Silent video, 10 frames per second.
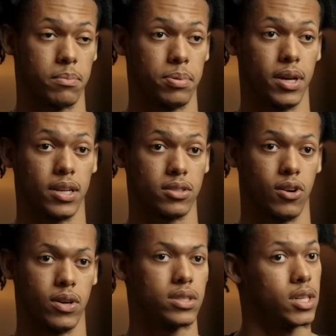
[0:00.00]
competing.
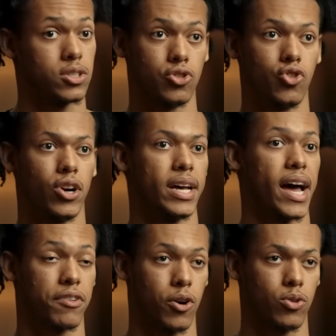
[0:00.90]
So it's a joy to
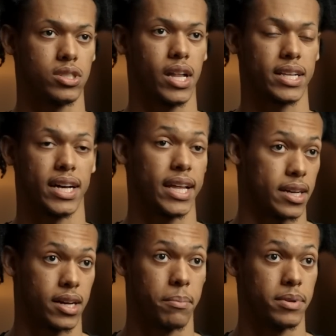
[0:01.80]
have coaches like that.
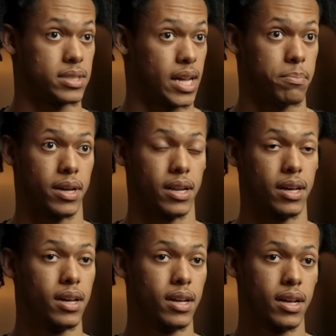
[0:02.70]
They can come and step
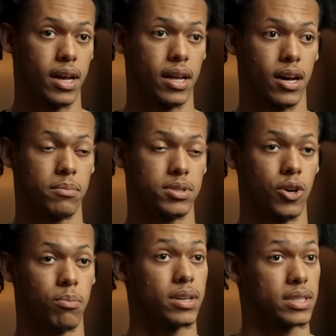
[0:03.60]
in and
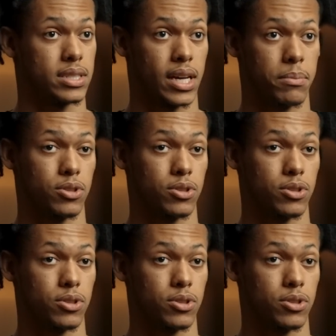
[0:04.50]
still bring the same